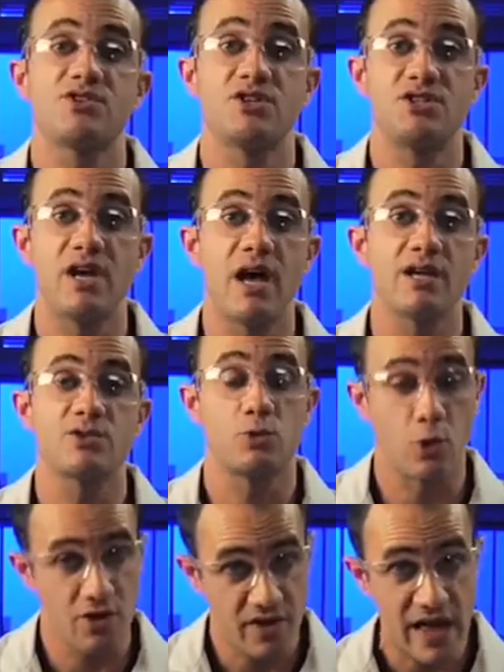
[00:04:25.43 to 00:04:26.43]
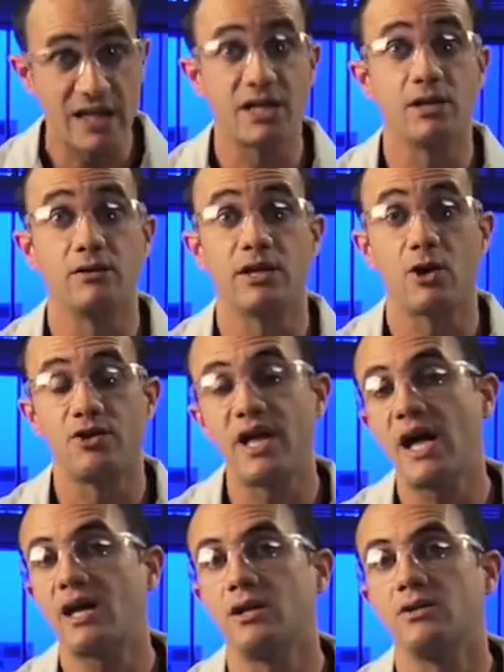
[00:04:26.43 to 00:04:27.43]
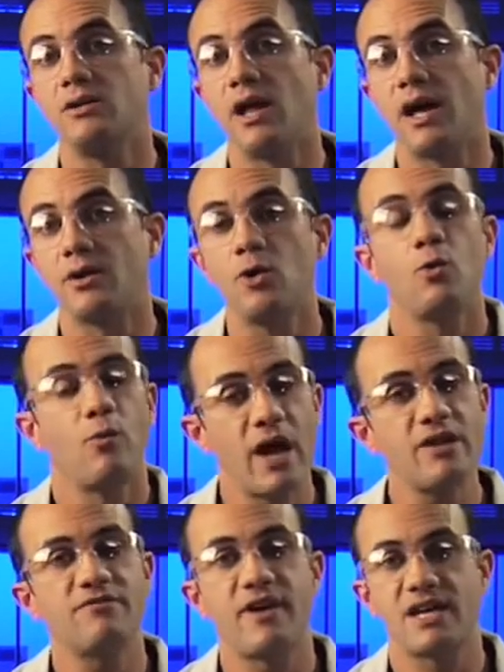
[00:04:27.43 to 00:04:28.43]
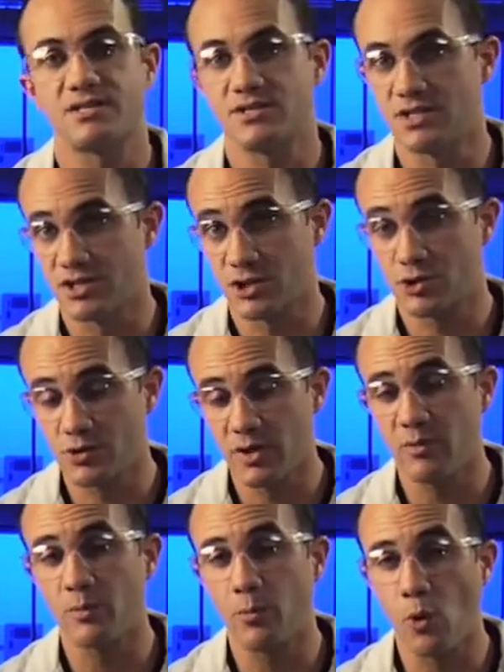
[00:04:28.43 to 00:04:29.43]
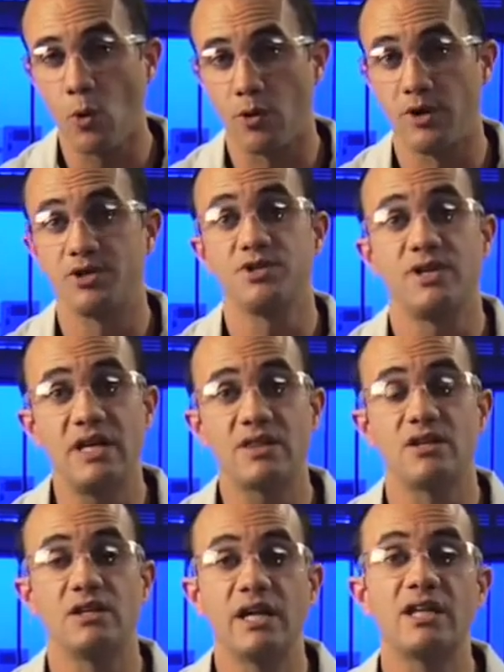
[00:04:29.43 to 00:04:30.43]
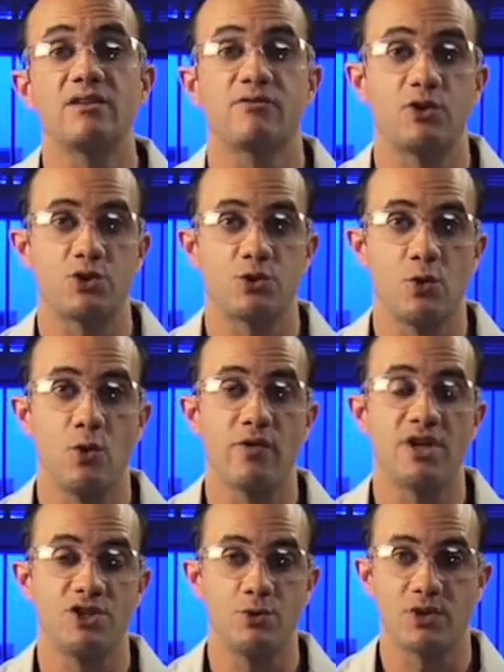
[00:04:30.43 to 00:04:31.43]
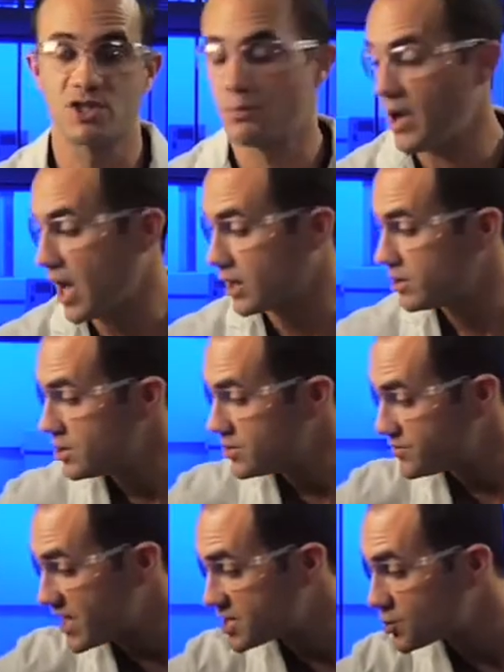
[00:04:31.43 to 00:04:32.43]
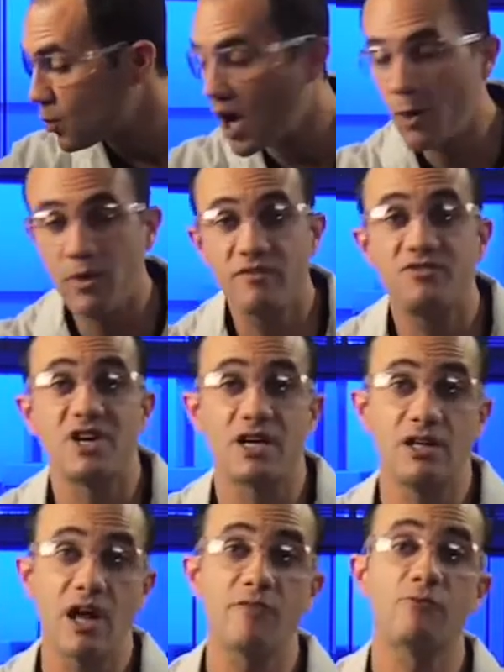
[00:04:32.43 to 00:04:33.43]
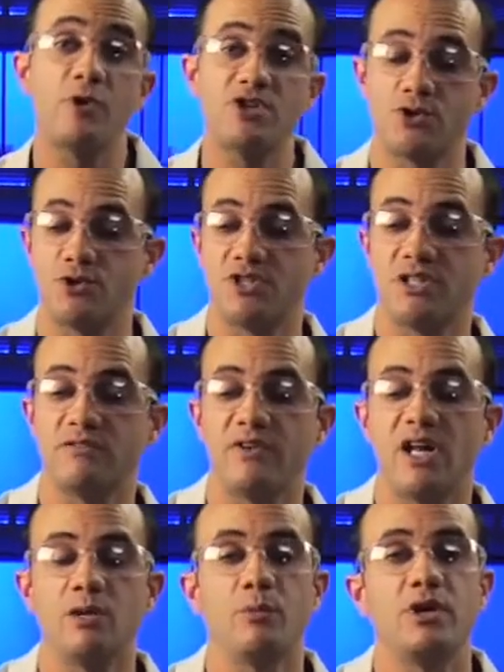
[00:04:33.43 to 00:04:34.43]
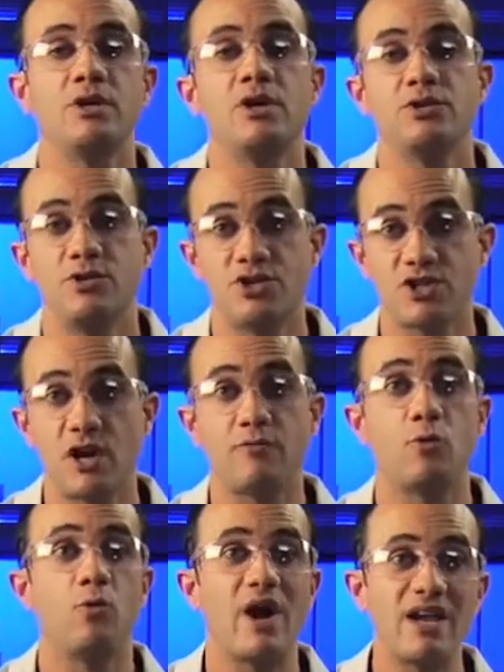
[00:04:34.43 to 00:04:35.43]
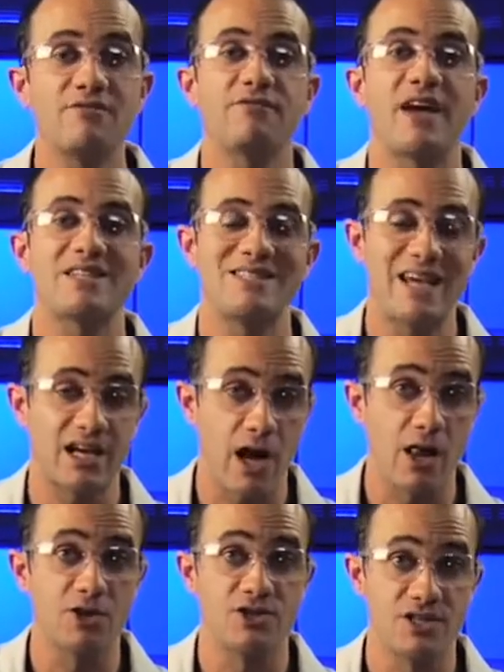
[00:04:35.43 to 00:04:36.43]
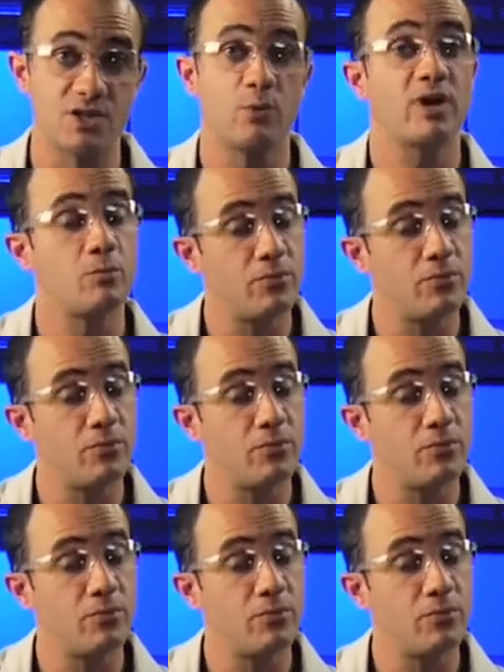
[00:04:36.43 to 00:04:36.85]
such as chlorothalonil in our daconil line, rain fastness is extremely important to get the length of control that you expect. That's why we have done a lot of research and development to discover rain-fast technologies that we